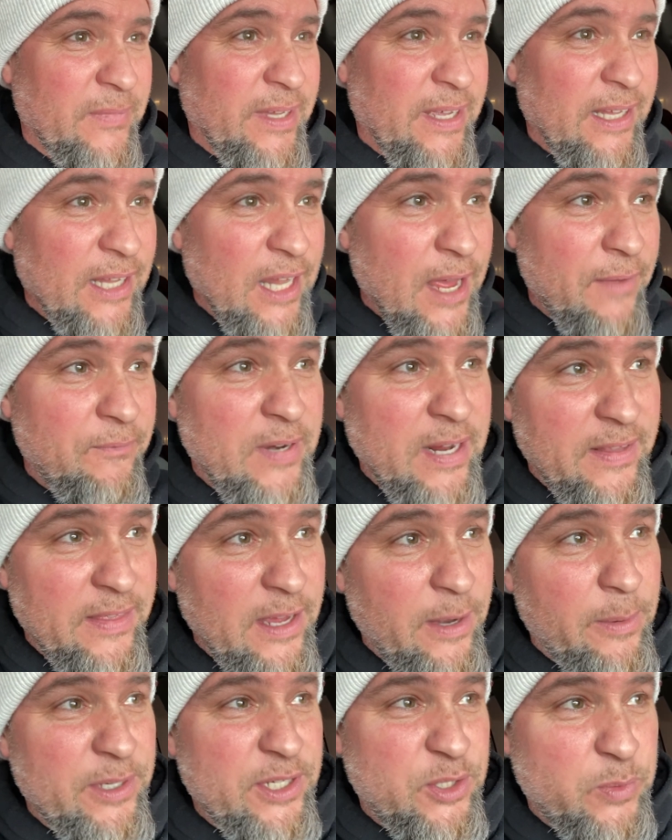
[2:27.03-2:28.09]
I loved it.
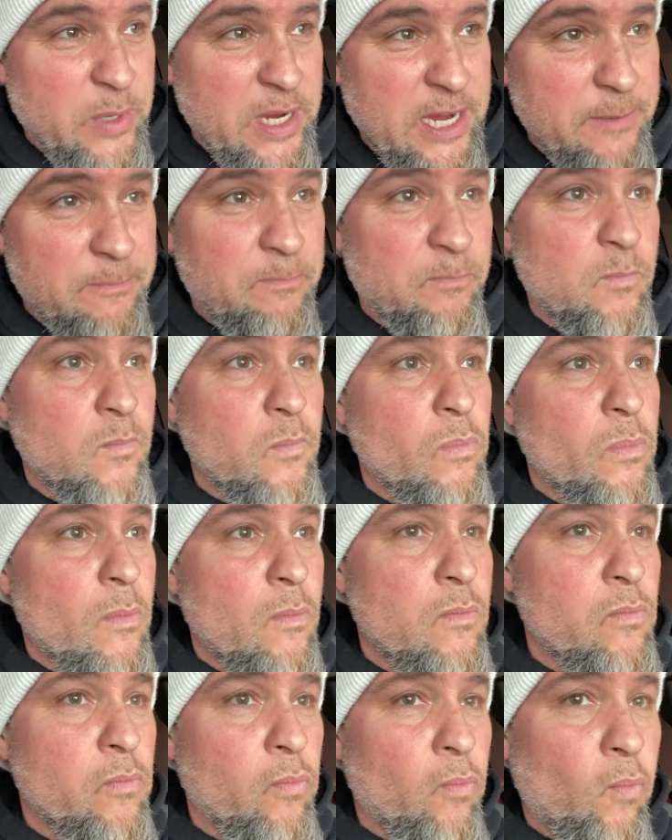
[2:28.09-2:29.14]
They were sweet.
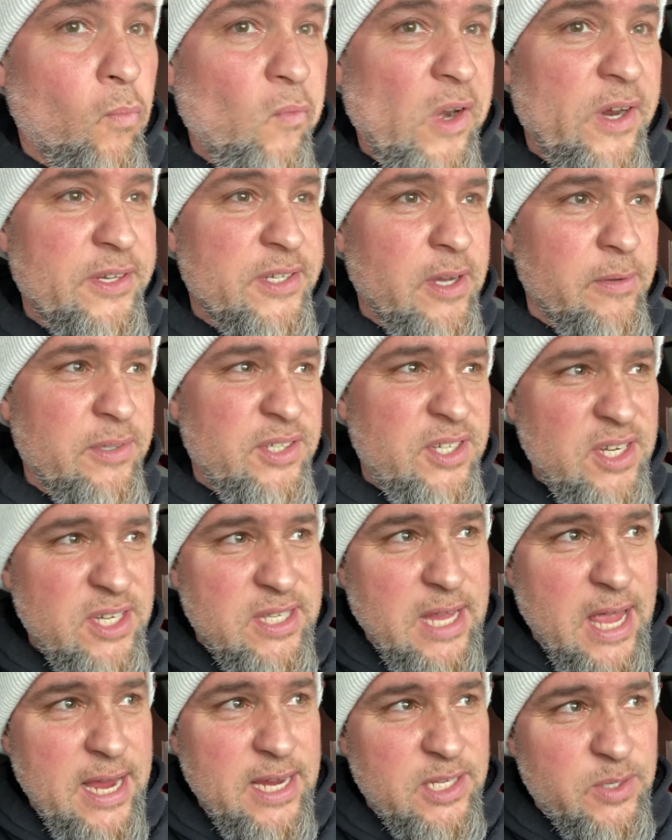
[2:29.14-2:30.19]
So it's just
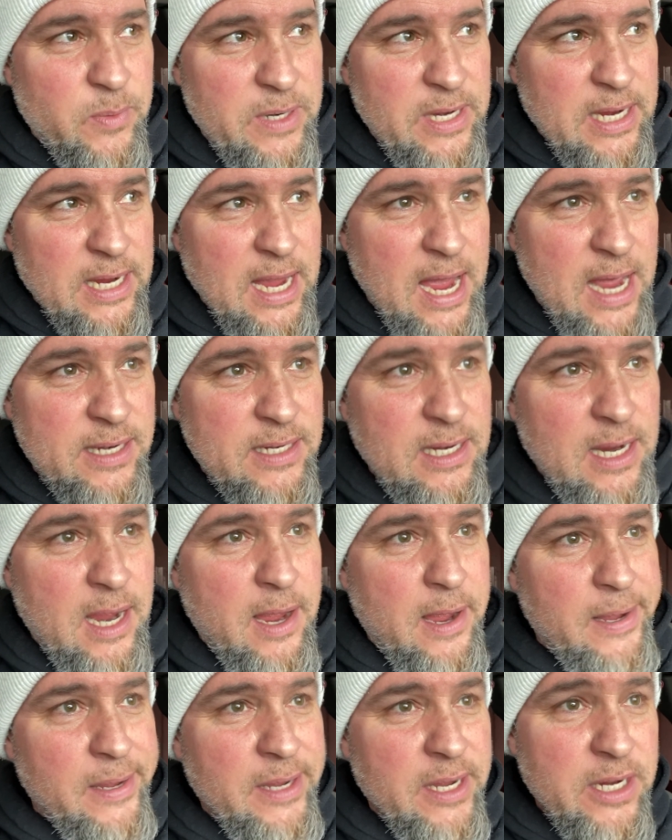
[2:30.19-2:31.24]
nice when you got uh,
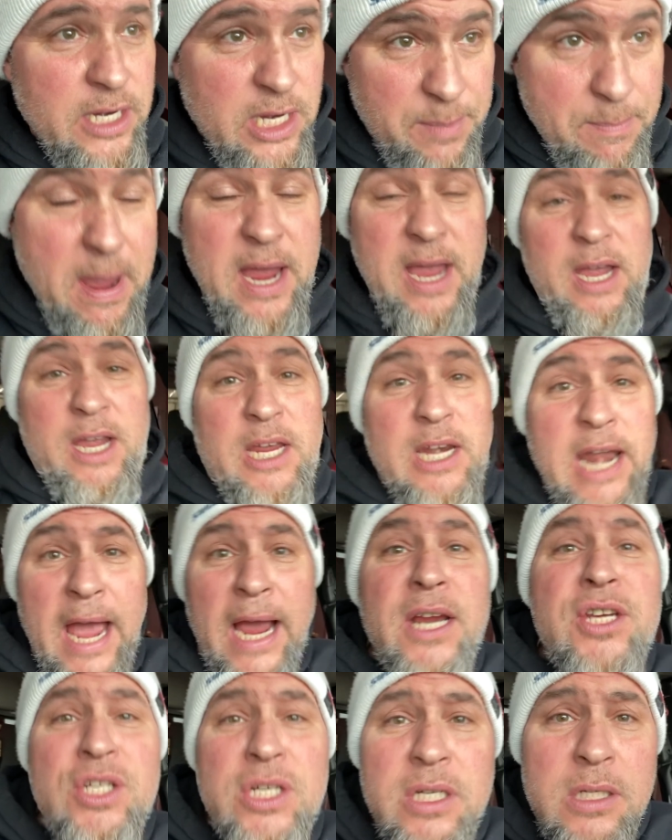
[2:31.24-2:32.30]
you can make a
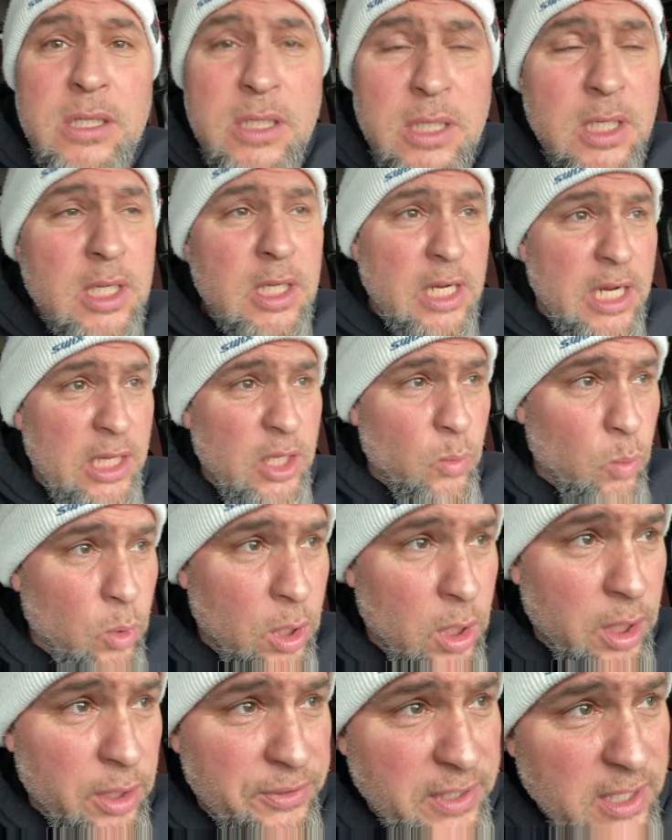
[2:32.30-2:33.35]
connection in the
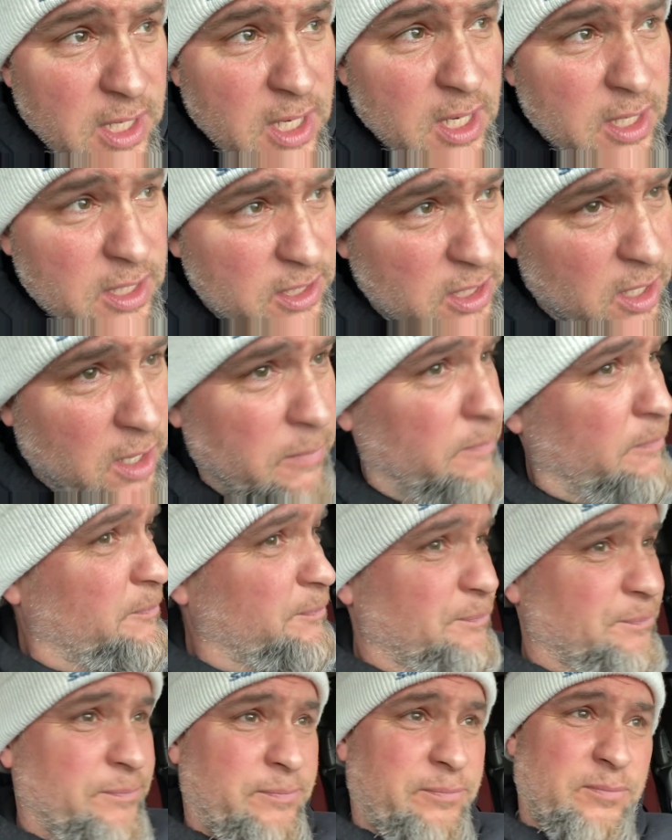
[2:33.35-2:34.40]
world. So
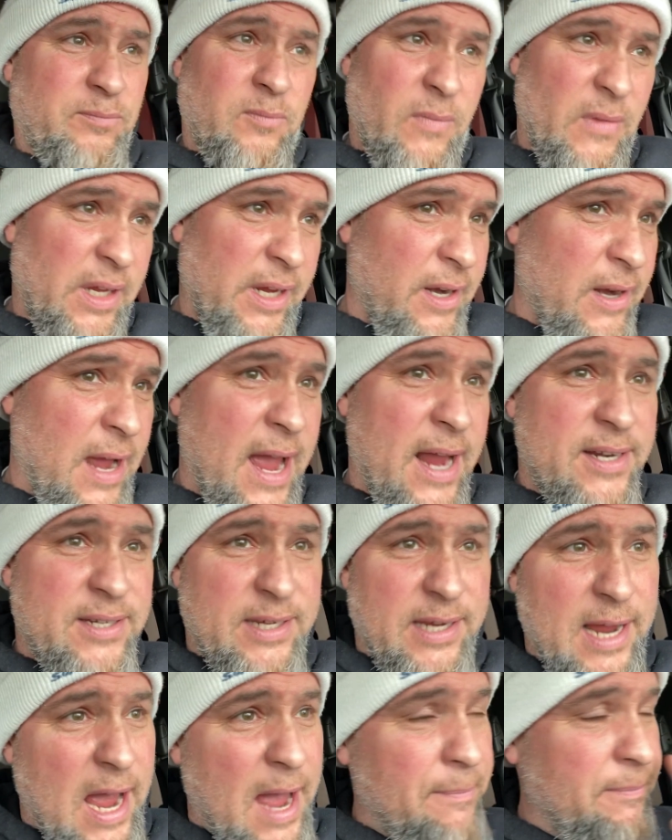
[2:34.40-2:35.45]
uh,
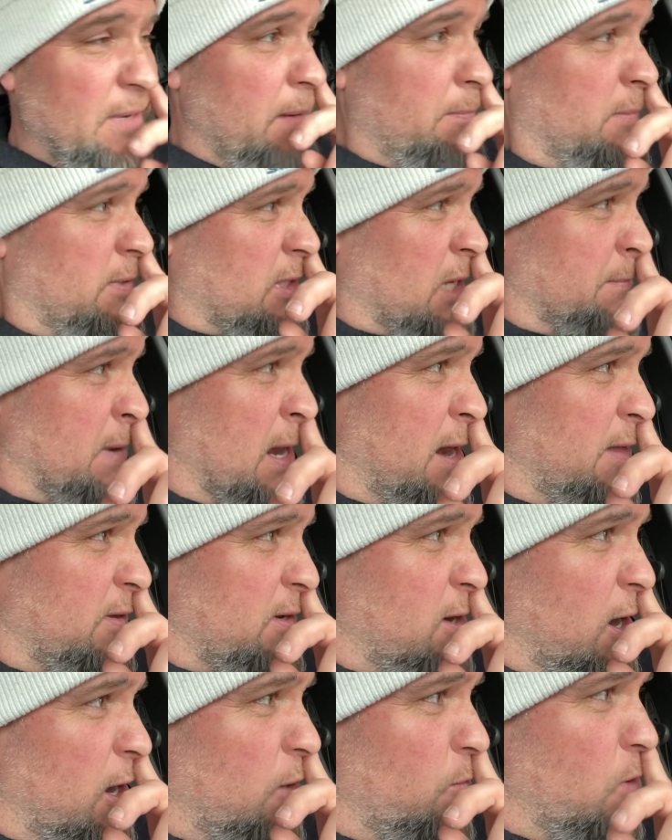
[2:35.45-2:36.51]
actually, I'm, I'm just coming out of the
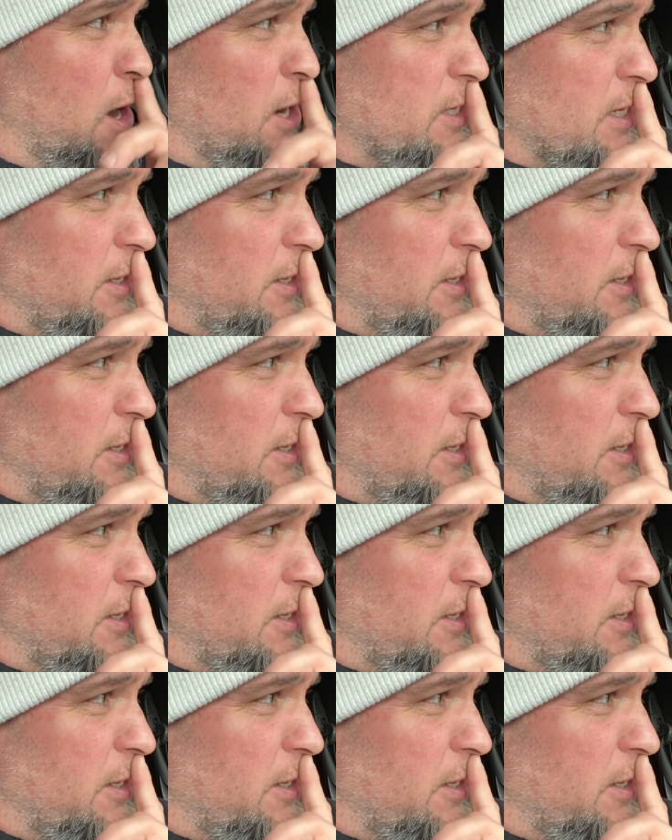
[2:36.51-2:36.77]
car wash.